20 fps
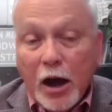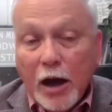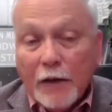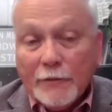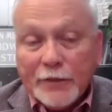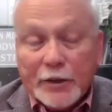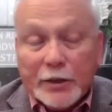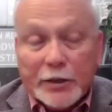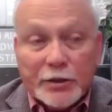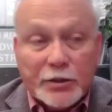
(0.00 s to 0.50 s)

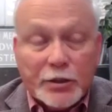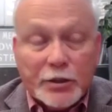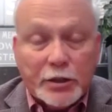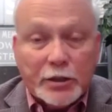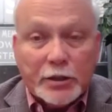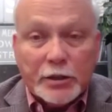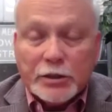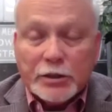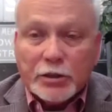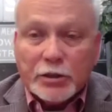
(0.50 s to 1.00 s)
Often as
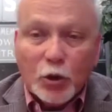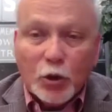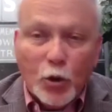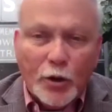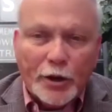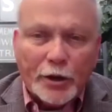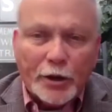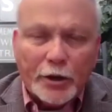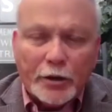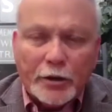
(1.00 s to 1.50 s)
a
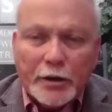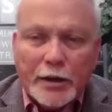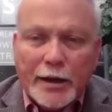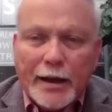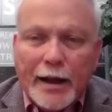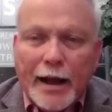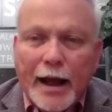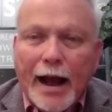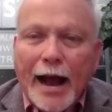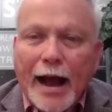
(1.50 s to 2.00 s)
lawyer,
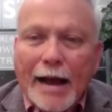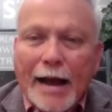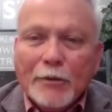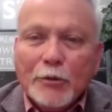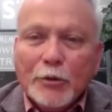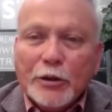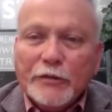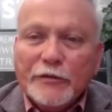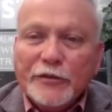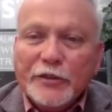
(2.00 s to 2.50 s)

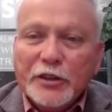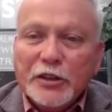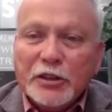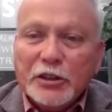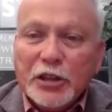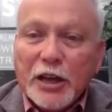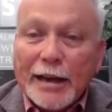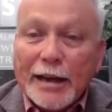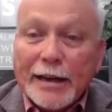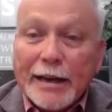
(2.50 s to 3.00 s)
I would
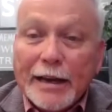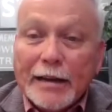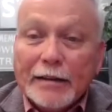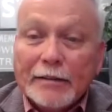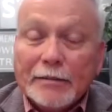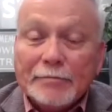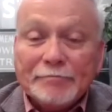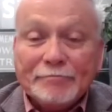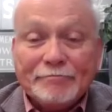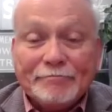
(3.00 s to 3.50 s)
feel like
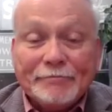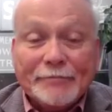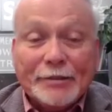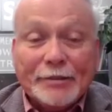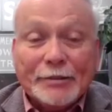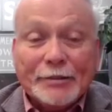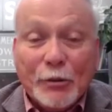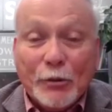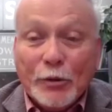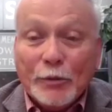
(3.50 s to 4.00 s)

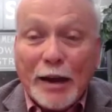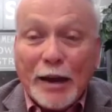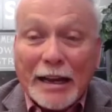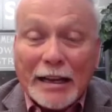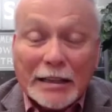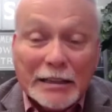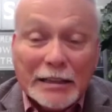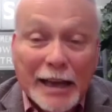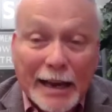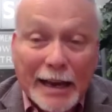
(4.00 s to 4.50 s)
when
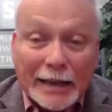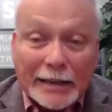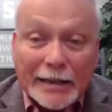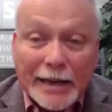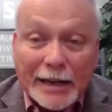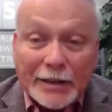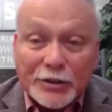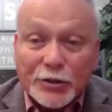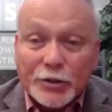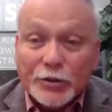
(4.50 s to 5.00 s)
my
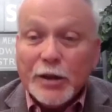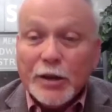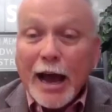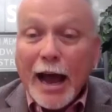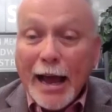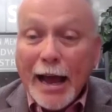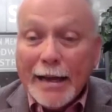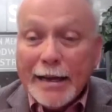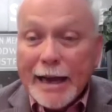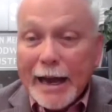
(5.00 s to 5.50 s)
client got
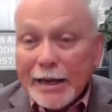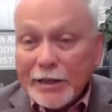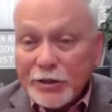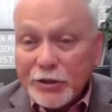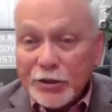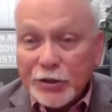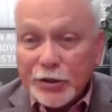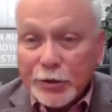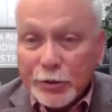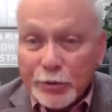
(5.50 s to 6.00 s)
sued, I
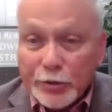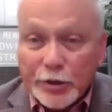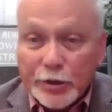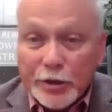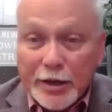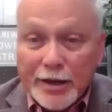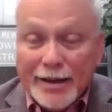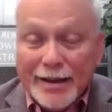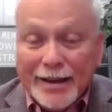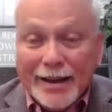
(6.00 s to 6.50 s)
got sued.
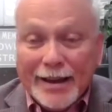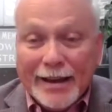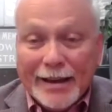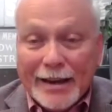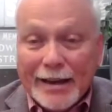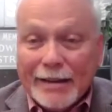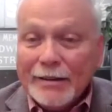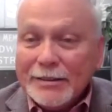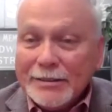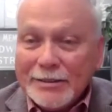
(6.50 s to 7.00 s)

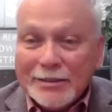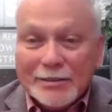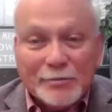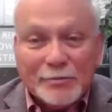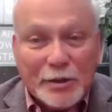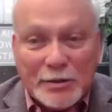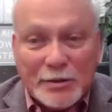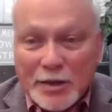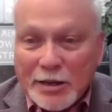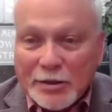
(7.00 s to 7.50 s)
And
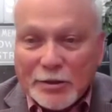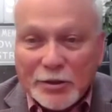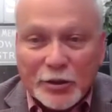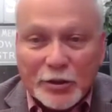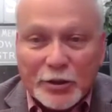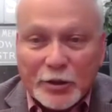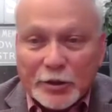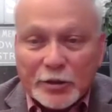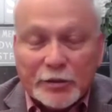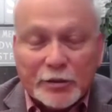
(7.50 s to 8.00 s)
sometimes I
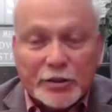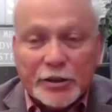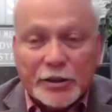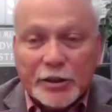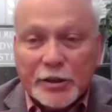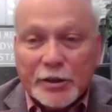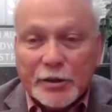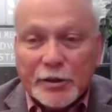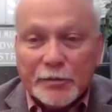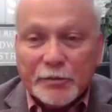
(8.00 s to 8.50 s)
took
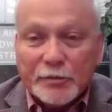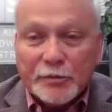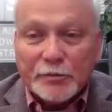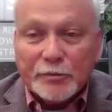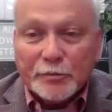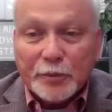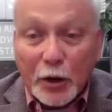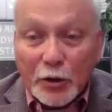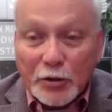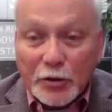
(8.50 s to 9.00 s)
it
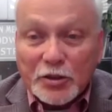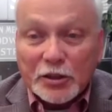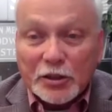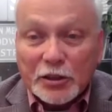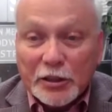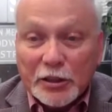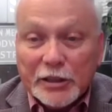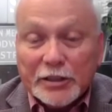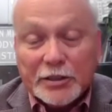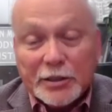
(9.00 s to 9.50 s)

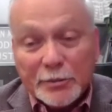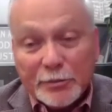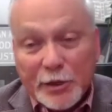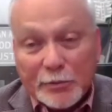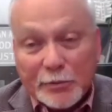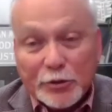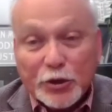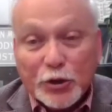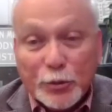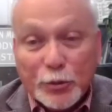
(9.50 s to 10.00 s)
personally, and
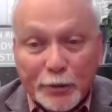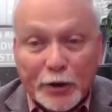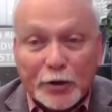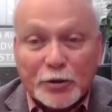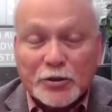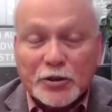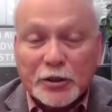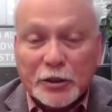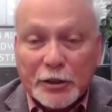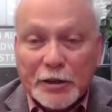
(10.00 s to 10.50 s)
sometimes too
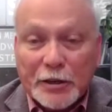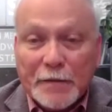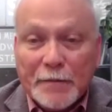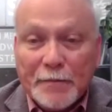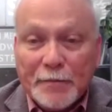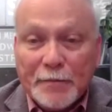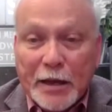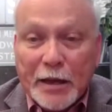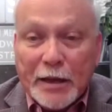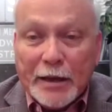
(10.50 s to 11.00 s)
personally,
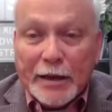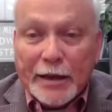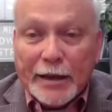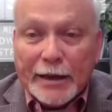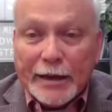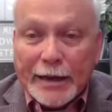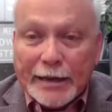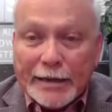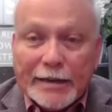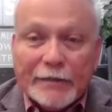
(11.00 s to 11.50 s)

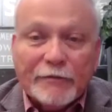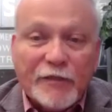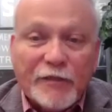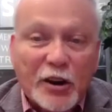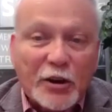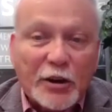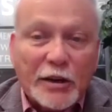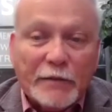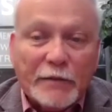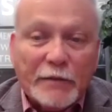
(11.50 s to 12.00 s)
and I'd get
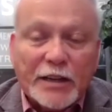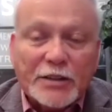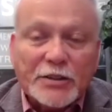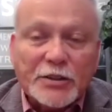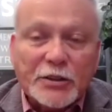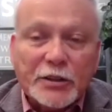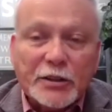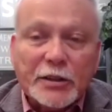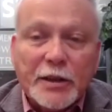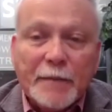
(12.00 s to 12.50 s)
very
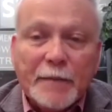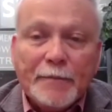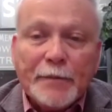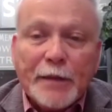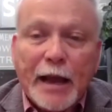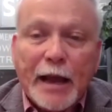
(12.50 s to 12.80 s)
invested.